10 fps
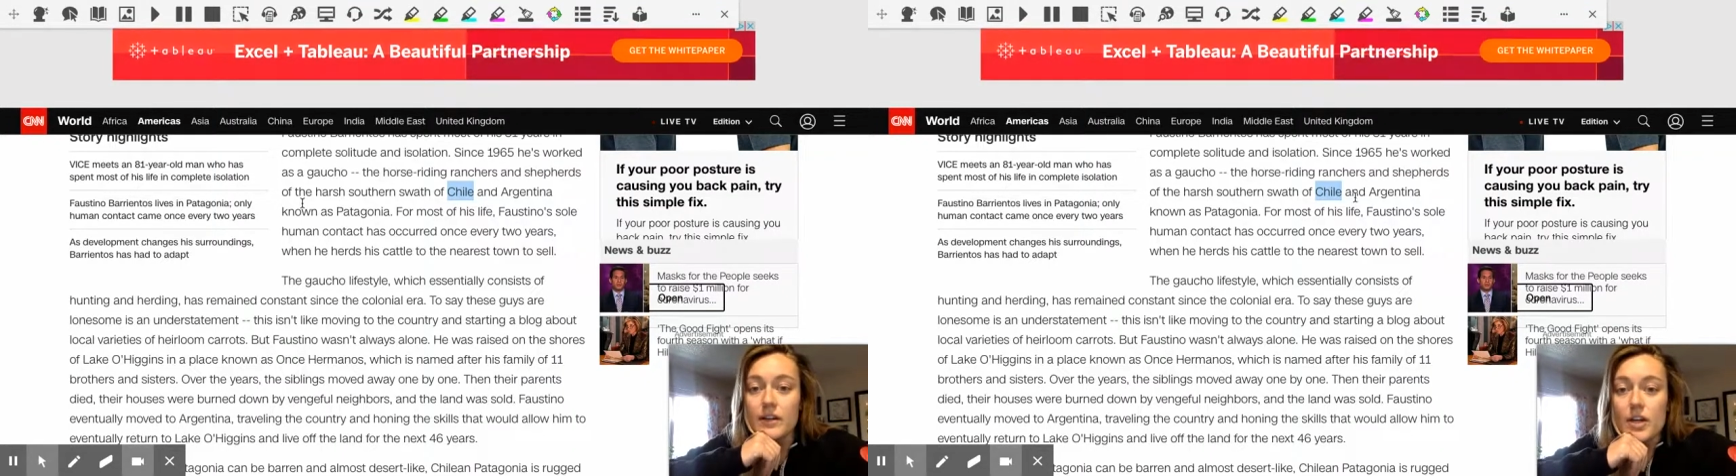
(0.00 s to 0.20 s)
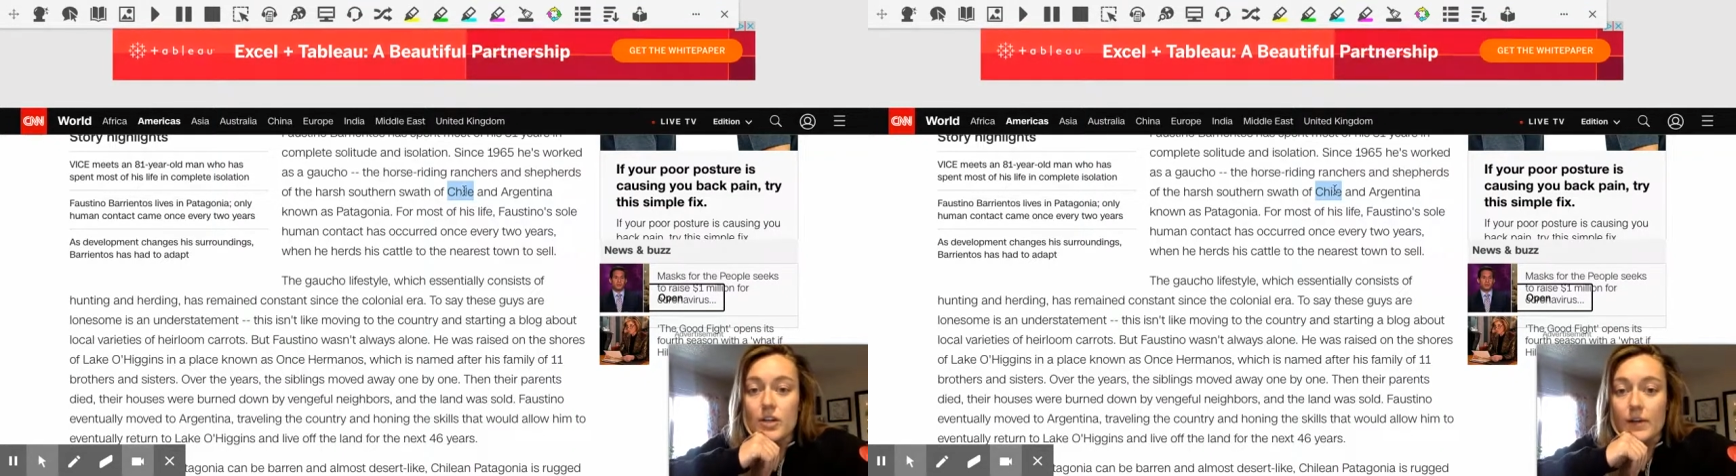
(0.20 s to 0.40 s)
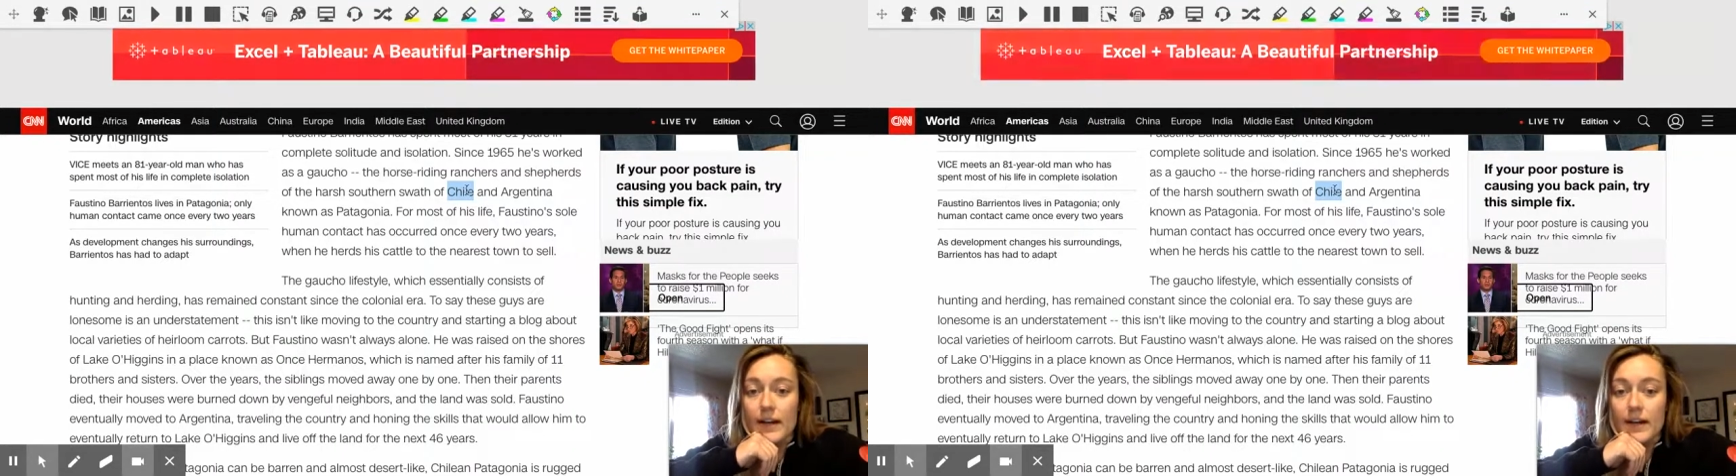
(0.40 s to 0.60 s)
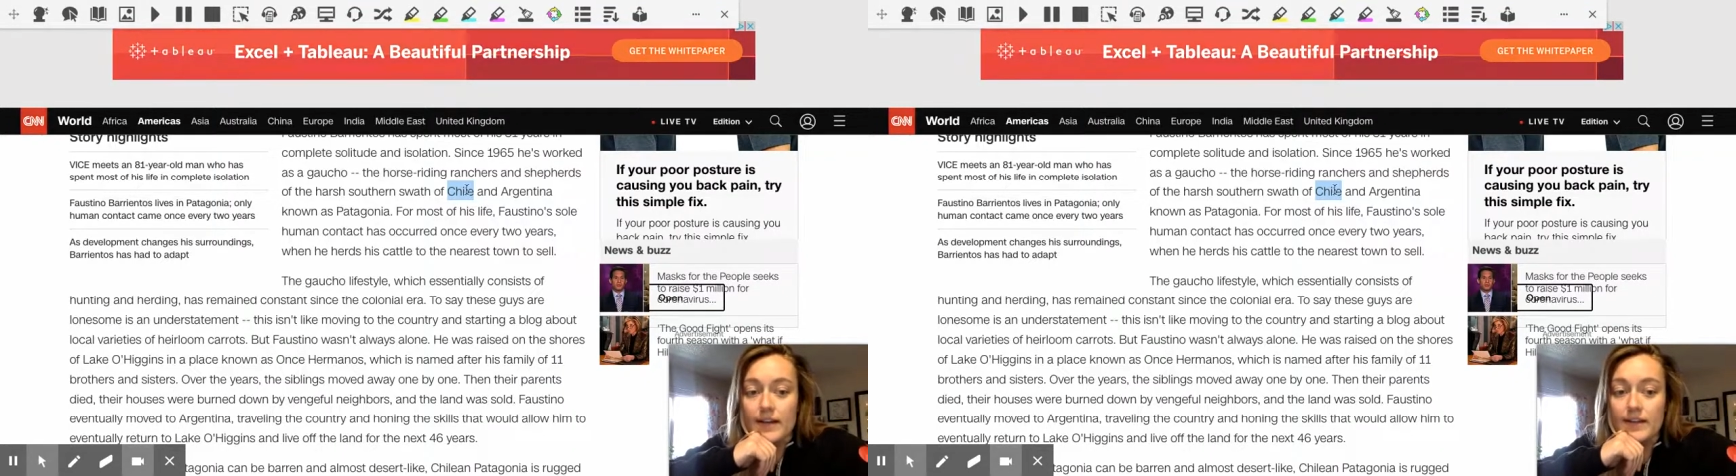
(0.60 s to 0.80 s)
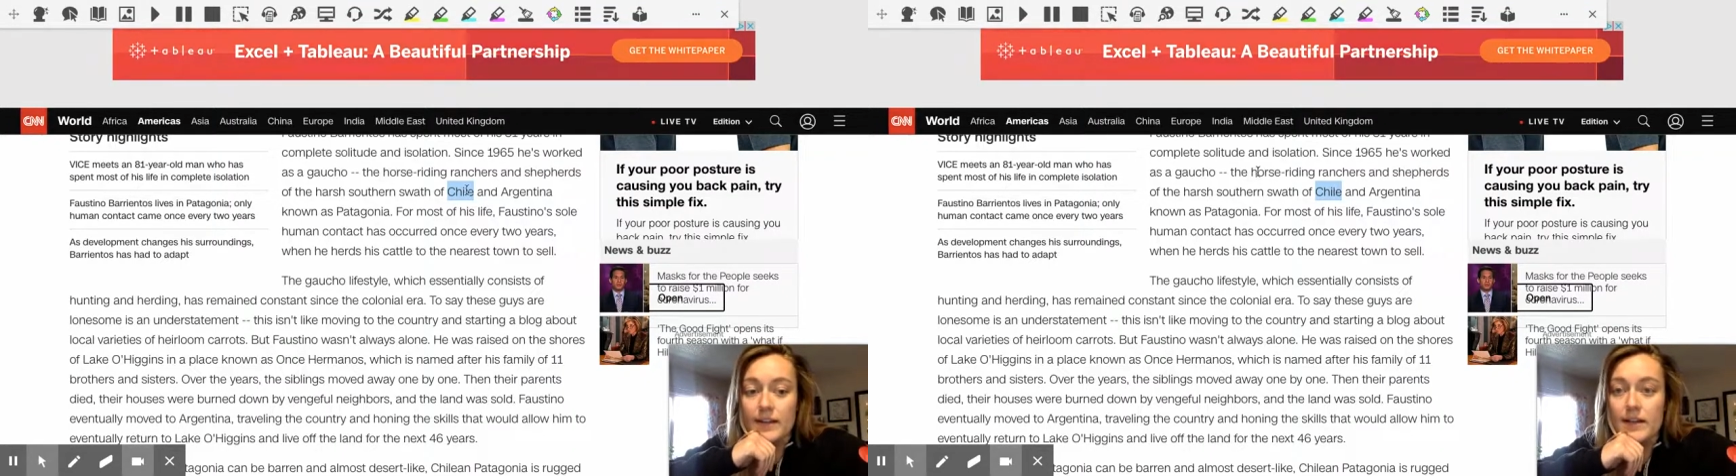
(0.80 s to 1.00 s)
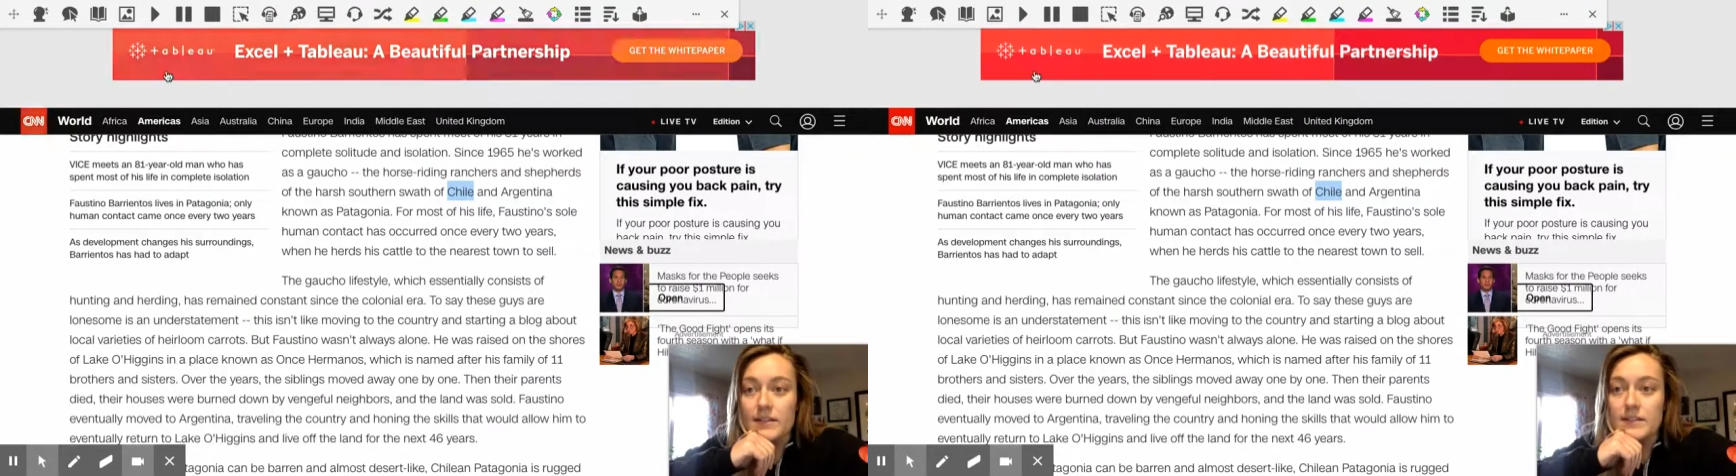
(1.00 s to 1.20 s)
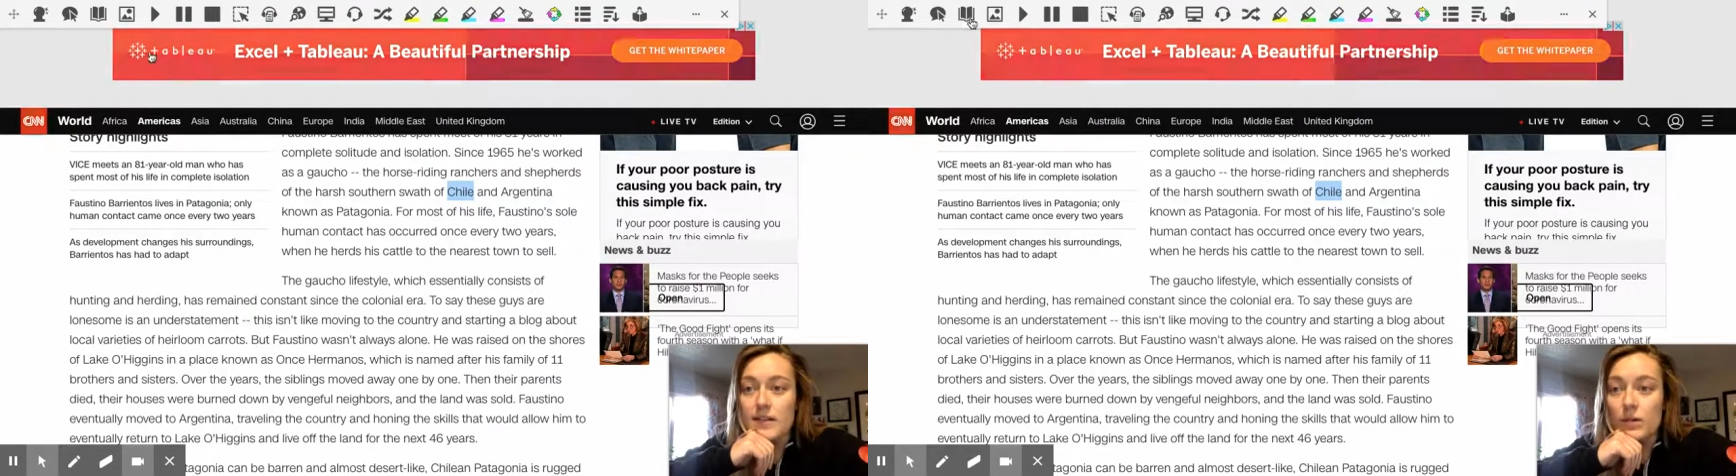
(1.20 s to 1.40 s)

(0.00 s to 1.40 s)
you can highlight that same